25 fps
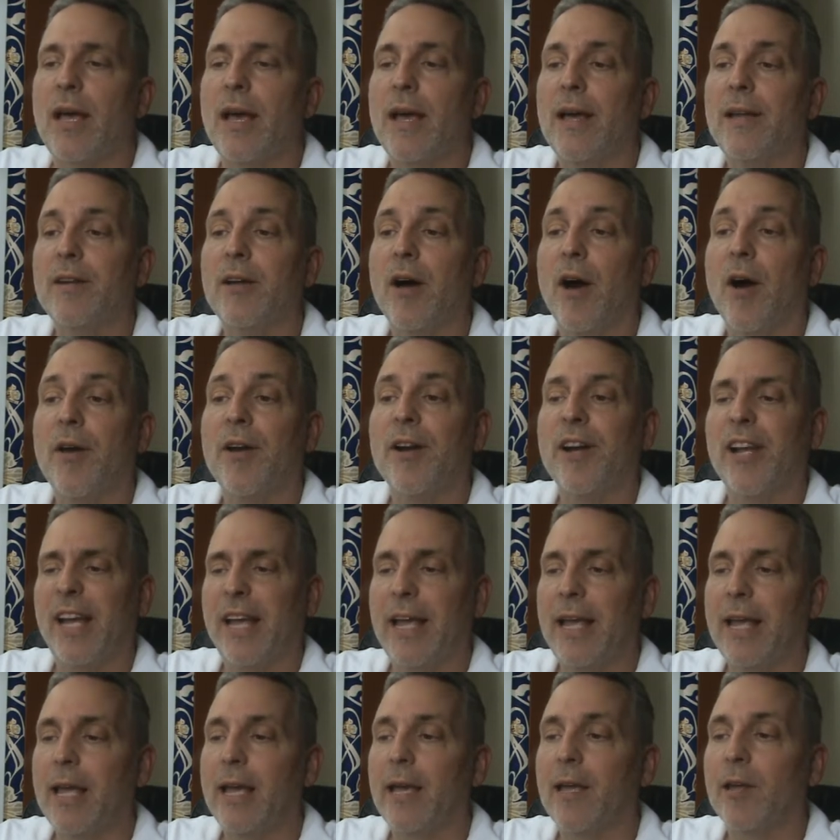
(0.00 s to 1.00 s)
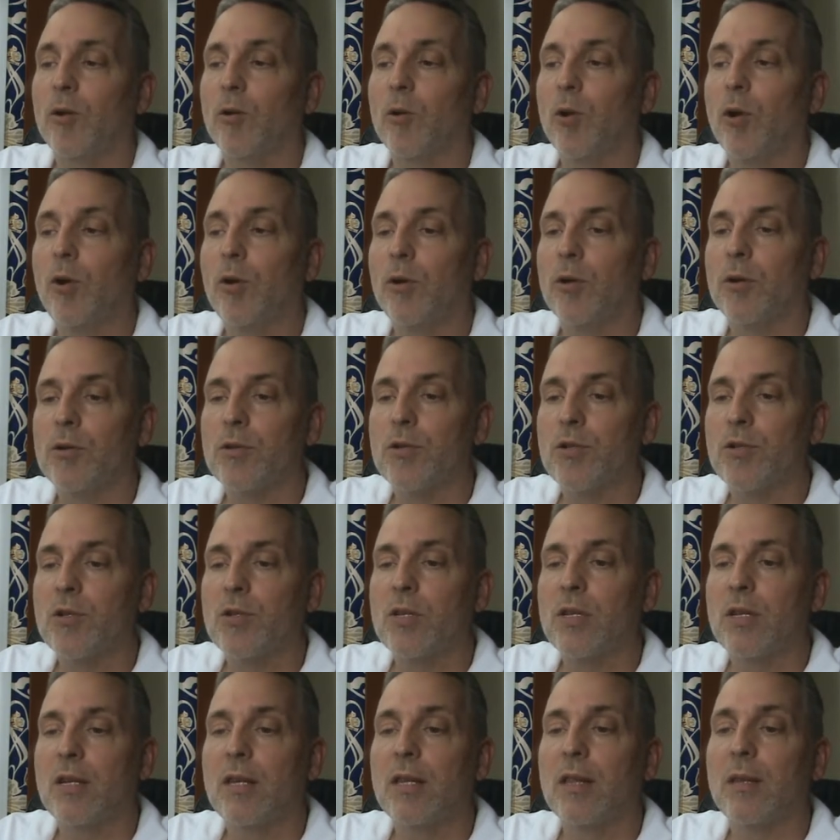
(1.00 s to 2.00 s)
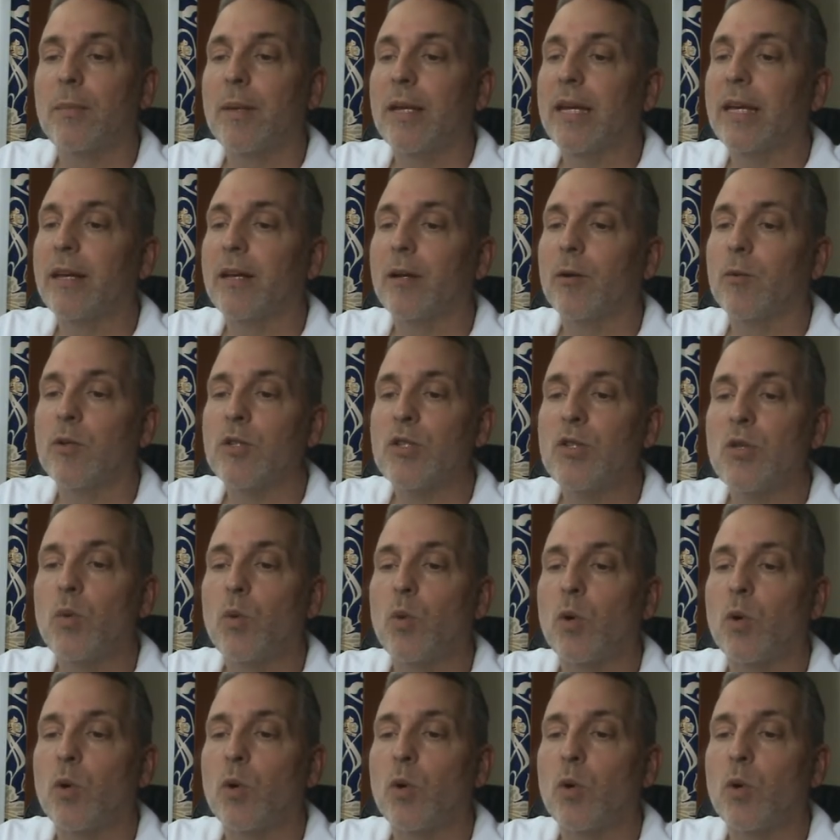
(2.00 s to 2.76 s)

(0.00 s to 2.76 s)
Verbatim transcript: and arche and ologos In the beginning was the